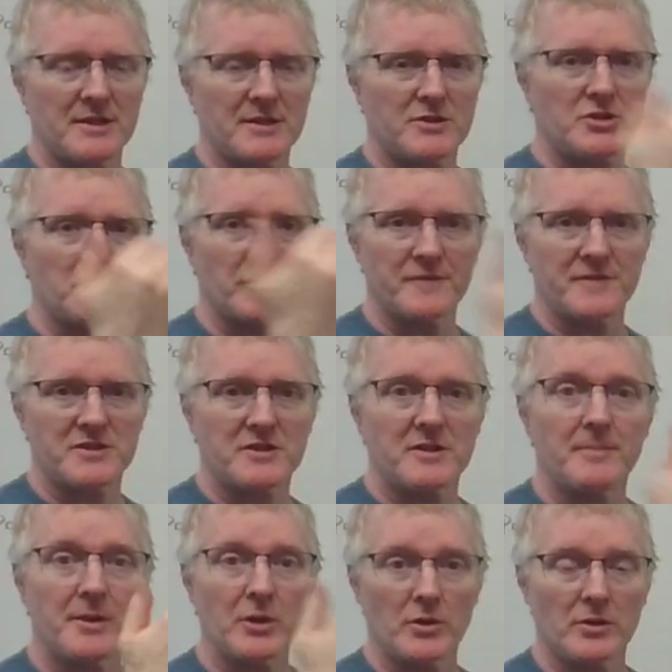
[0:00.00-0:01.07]
surface of the
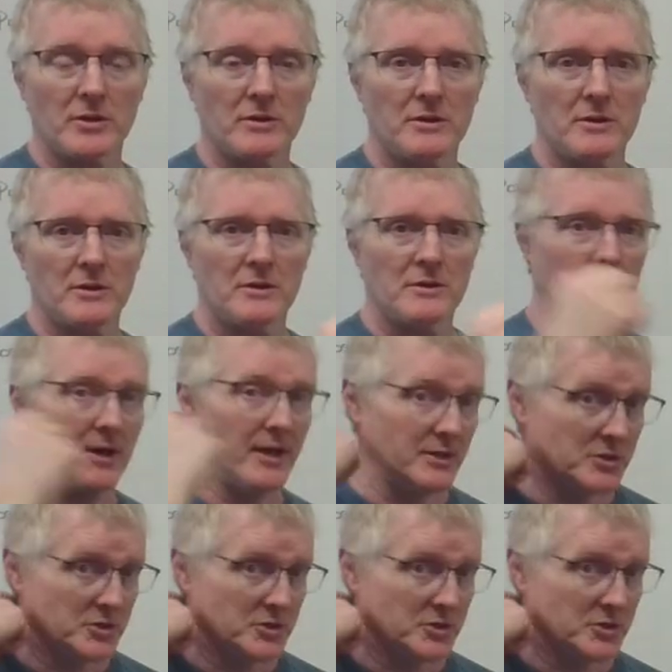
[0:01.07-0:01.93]
mirror, right?